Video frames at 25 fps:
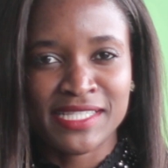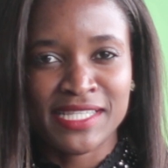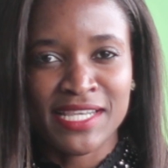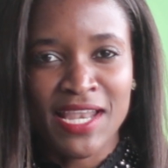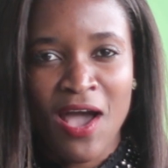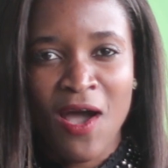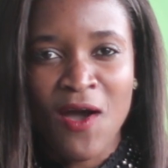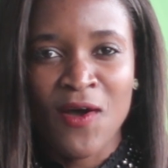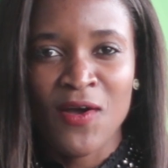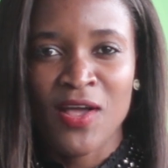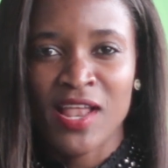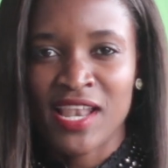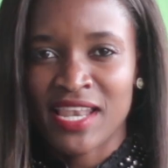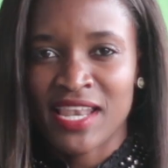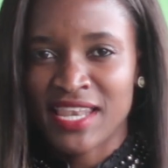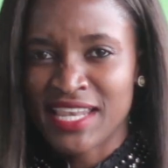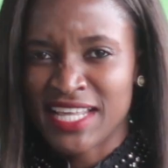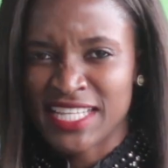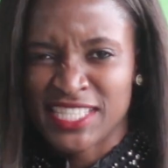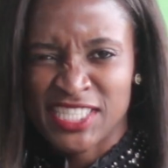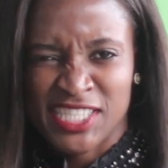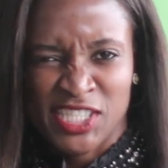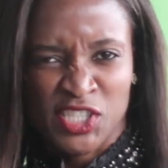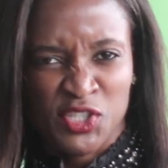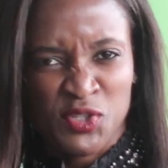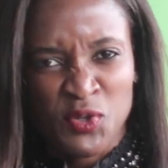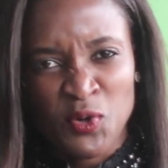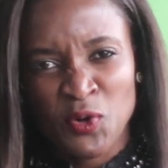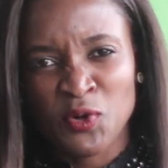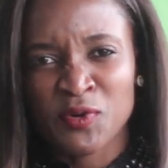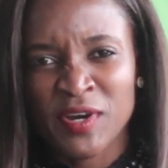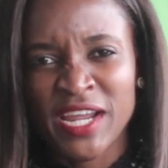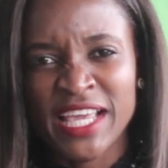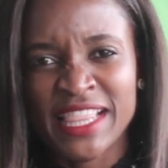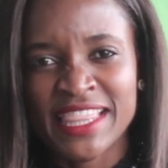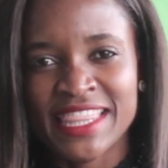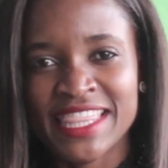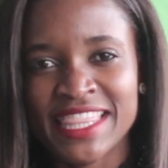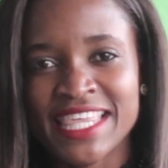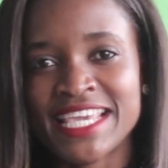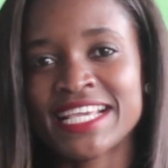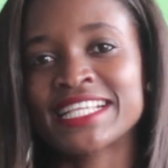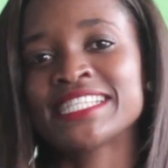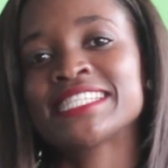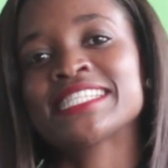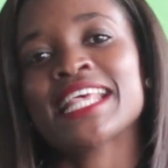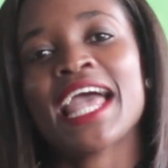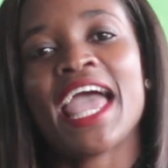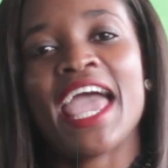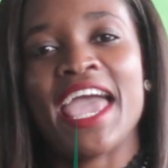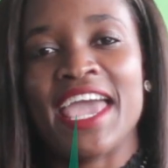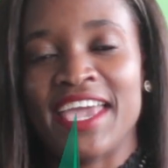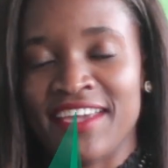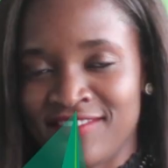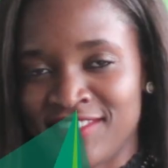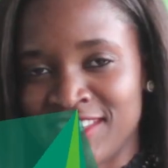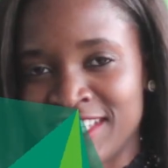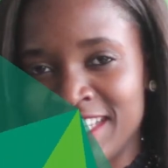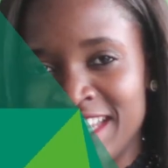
now, let's do great things every